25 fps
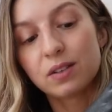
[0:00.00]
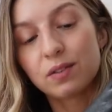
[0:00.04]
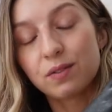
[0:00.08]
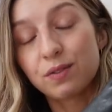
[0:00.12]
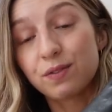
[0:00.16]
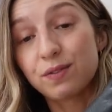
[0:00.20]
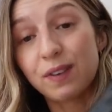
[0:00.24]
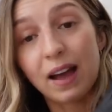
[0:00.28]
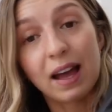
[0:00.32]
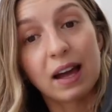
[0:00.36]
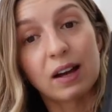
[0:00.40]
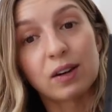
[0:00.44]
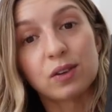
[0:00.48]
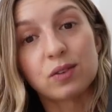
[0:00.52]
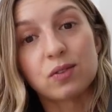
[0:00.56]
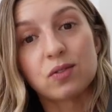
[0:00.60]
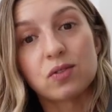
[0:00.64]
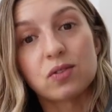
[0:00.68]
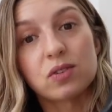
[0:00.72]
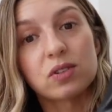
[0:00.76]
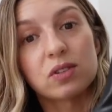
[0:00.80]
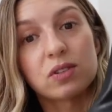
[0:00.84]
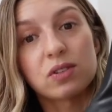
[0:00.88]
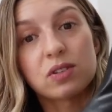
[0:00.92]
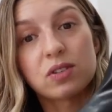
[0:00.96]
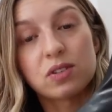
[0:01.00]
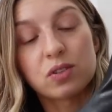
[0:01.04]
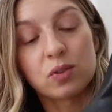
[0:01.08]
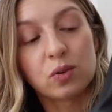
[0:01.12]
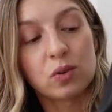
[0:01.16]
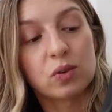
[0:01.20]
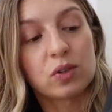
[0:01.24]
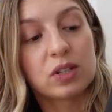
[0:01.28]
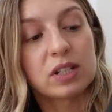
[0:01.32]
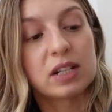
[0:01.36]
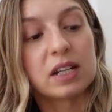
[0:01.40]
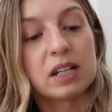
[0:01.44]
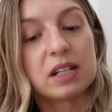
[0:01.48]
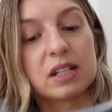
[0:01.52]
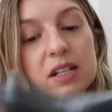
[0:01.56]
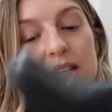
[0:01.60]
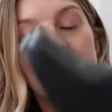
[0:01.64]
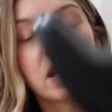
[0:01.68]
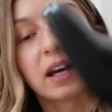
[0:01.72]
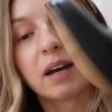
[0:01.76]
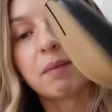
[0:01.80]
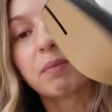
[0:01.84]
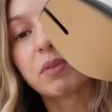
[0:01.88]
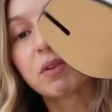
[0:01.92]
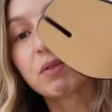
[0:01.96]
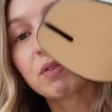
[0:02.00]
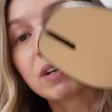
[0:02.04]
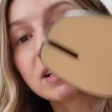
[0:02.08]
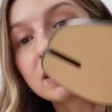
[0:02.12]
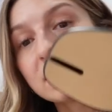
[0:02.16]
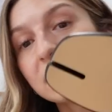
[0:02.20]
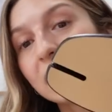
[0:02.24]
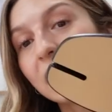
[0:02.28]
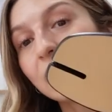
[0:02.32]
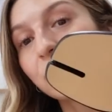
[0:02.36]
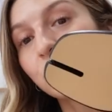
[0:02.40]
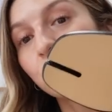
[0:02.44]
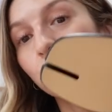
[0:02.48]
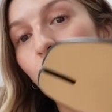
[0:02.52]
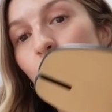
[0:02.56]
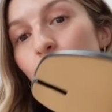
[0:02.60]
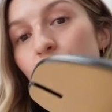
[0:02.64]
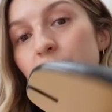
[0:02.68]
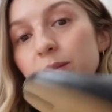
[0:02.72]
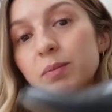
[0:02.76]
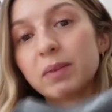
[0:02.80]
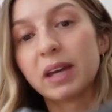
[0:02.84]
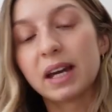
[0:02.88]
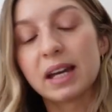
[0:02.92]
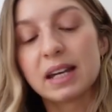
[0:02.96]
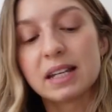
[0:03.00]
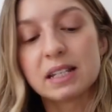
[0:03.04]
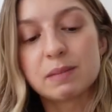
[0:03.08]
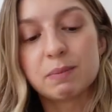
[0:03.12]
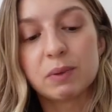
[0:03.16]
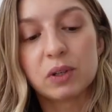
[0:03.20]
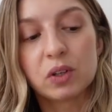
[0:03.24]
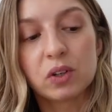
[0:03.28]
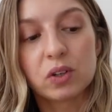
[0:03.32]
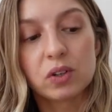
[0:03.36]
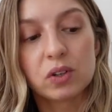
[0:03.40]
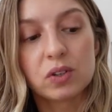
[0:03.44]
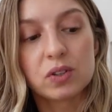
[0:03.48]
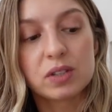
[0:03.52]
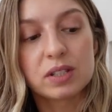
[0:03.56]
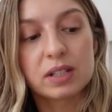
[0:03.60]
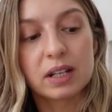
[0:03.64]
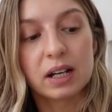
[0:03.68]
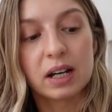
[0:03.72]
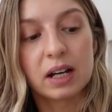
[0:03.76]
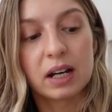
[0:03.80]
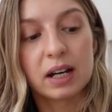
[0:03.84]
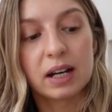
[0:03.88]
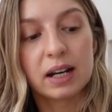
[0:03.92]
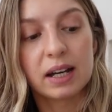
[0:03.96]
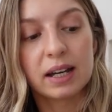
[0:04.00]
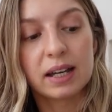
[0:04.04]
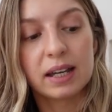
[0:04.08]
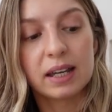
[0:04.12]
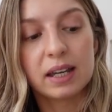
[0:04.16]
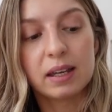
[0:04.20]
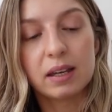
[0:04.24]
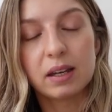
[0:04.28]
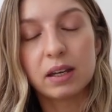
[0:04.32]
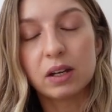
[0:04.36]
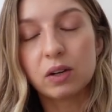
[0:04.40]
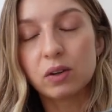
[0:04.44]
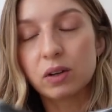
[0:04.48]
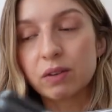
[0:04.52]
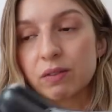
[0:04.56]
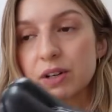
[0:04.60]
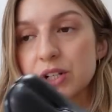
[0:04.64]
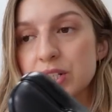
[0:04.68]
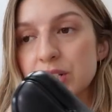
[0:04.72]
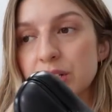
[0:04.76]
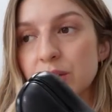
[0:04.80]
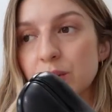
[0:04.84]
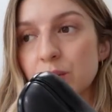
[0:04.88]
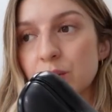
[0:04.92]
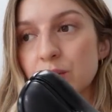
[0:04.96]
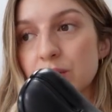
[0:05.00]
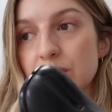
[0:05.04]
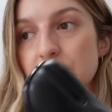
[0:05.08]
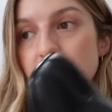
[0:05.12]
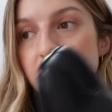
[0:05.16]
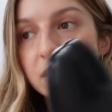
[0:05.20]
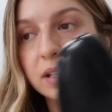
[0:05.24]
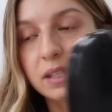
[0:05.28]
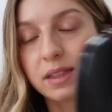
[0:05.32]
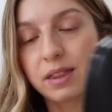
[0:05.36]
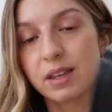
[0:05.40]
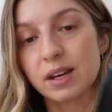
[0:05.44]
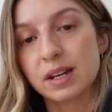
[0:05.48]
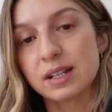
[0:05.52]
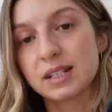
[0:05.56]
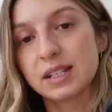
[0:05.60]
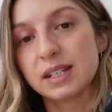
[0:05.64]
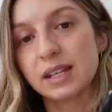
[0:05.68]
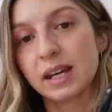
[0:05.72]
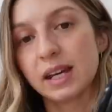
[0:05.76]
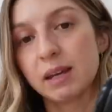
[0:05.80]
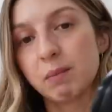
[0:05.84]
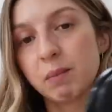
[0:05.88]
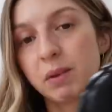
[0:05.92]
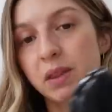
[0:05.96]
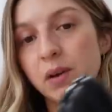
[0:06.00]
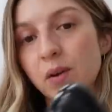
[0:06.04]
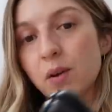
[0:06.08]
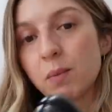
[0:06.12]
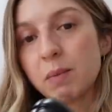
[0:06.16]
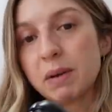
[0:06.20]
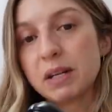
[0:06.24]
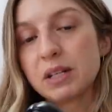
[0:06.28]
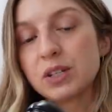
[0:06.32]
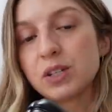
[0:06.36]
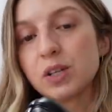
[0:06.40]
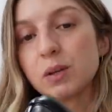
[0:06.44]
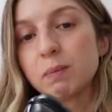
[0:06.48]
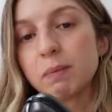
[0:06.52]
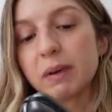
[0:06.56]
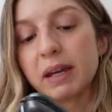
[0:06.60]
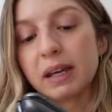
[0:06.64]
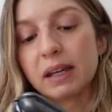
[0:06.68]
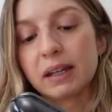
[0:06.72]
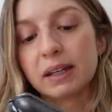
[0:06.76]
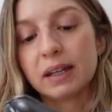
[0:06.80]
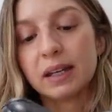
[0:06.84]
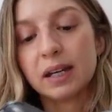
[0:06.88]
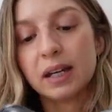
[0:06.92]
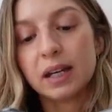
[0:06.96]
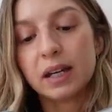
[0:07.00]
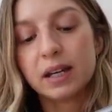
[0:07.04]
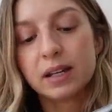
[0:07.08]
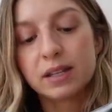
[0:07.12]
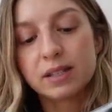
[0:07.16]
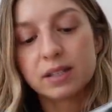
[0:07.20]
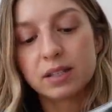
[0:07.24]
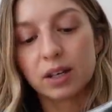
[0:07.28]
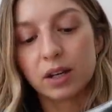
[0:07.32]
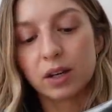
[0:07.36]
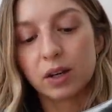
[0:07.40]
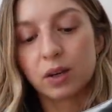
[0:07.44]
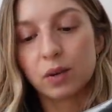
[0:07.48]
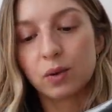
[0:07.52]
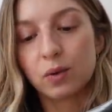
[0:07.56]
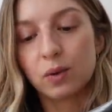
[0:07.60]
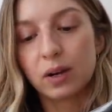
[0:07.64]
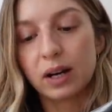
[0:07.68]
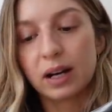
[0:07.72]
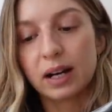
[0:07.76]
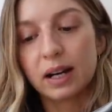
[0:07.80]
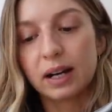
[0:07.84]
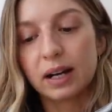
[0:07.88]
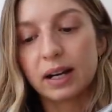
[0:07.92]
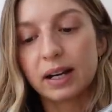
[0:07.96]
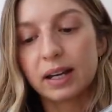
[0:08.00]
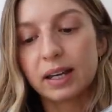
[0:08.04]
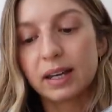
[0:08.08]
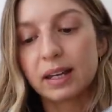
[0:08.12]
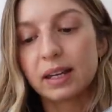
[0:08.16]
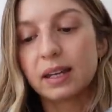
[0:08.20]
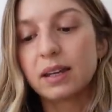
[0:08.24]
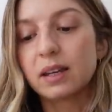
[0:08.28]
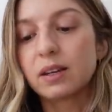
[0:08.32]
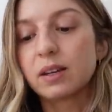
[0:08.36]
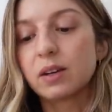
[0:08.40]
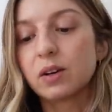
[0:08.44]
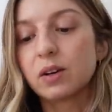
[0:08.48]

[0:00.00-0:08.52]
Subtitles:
Found, sorted. The reason I haven't worn them yet is because I originally ordered a 38, but they're a bit too big. So I